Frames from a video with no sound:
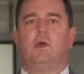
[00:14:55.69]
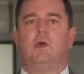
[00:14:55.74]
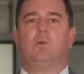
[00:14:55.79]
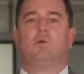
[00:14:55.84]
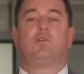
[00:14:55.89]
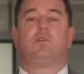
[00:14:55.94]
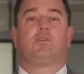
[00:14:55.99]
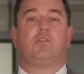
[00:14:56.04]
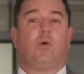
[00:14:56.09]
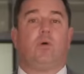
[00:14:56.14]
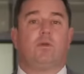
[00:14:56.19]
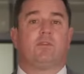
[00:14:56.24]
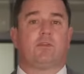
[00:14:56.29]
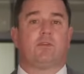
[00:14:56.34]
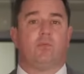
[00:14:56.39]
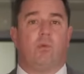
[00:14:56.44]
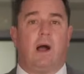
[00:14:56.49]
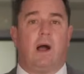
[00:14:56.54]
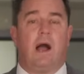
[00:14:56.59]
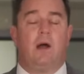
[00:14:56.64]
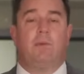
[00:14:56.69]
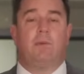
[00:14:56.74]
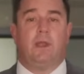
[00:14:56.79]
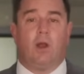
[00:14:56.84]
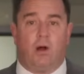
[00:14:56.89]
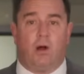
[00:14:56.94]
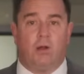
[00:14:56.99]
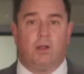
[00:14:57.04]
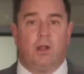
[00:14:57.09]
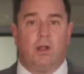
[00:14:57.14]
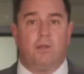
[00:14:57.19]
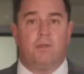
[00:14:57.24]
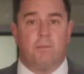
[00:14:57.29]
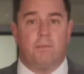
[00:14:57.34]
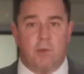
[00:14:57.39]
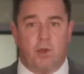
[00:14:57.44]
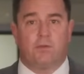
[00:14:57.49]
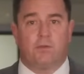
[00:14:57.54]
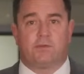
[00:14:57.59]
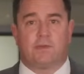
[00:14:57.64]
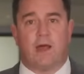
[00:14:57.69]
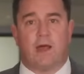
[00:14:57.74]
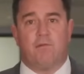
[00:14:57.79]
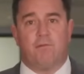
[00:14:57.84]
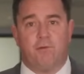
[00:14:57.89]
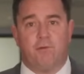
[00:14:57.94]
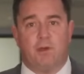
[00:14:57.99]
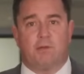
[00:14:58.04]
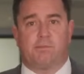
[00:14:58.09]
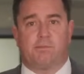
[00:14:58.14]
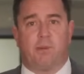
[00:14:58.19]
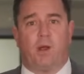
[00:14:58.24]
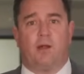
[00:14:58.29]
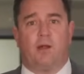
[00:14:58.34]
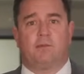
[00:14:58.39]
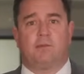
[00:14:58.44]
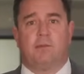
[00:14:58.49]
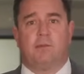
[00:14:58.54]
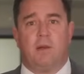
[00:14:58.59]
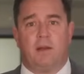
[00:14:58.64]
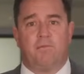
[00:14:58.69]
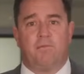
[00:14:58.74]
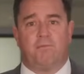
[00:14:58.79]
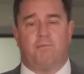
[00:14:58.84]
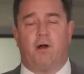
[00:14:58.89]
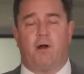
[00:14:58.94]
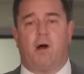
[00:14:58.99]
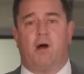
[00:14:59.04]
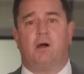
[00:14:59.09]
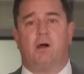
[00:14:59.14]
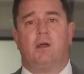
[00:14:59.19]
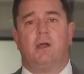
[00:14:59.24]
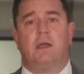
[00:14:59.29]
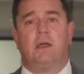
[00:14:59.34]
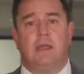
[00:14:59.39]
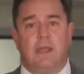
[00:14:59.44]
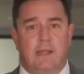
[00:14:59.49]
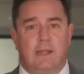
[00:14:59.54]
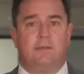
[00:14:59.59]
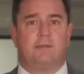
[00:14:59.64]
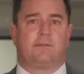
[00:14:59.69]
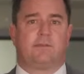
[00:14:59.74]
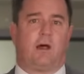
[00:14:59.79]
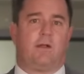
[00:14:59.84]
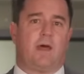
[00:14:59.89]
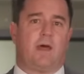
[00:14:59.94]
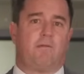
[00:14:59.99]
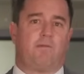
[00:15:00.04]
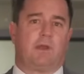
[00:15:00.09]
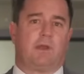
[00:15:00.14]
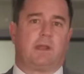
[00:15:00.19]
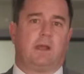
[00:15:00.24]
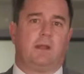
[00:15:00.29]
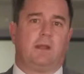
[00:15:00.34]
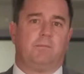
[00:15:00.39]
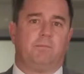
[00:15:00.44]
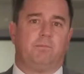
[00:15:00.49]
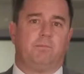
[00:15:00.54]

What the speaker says: which is also why we are the most diverse party by far in South Africa.